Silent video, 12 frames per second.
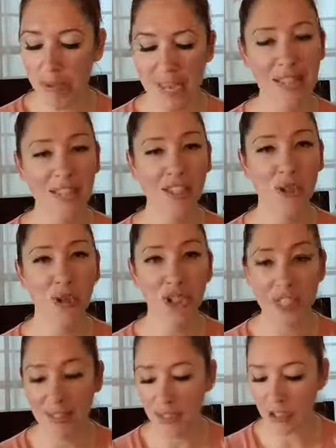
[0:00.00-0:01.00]
peace through
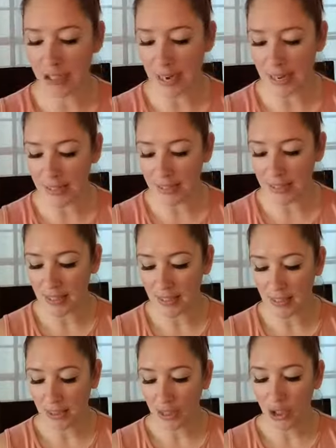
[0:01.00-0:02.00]
Jesus Christ,
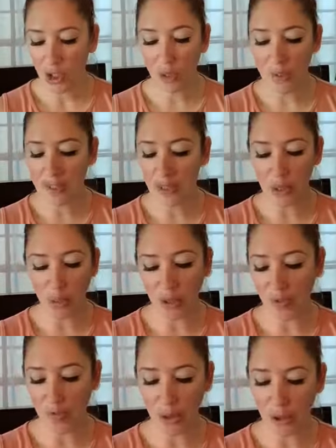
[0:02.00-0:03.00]
who is the Lord
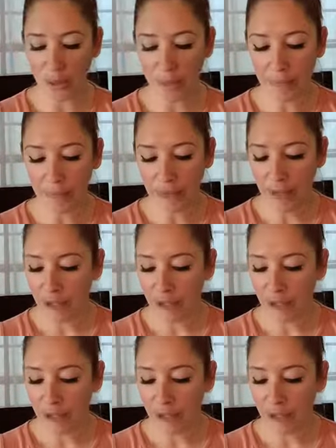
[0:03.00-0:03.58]
of all.